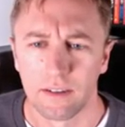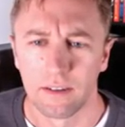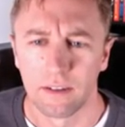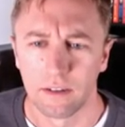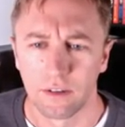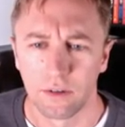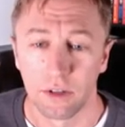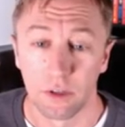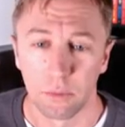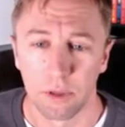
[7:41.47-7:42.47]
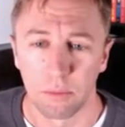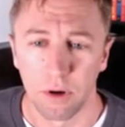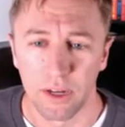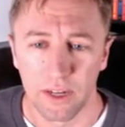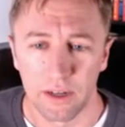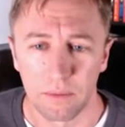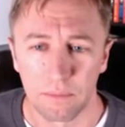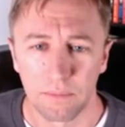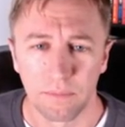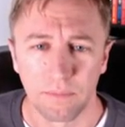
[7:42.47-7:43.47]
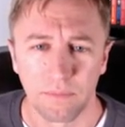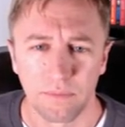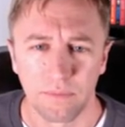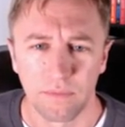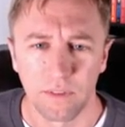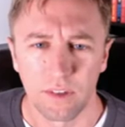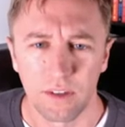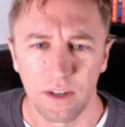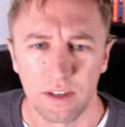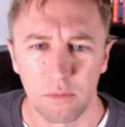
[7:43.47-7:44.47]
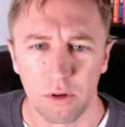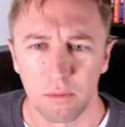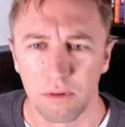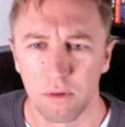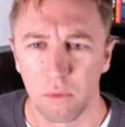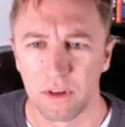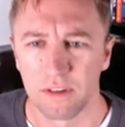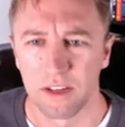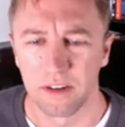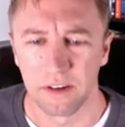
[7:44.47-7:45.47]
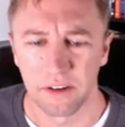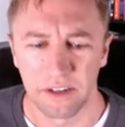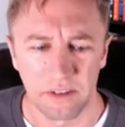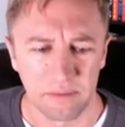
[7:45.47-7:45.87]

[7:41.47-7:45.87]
Also another big breakout. Still hasn't broke above the one ten area,